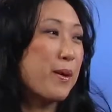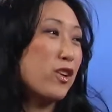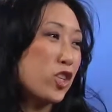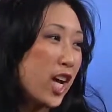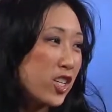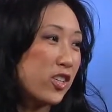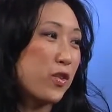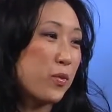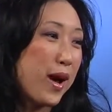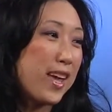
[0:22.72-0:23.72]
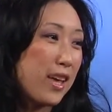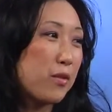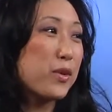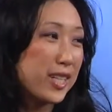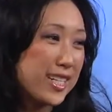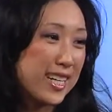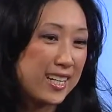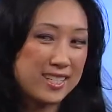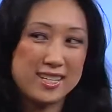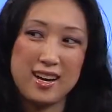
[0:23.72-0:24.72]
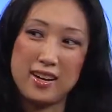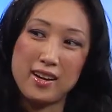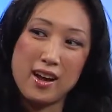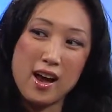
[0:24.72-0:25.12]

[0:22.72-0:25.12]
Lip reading: about changing the way that real estate is done.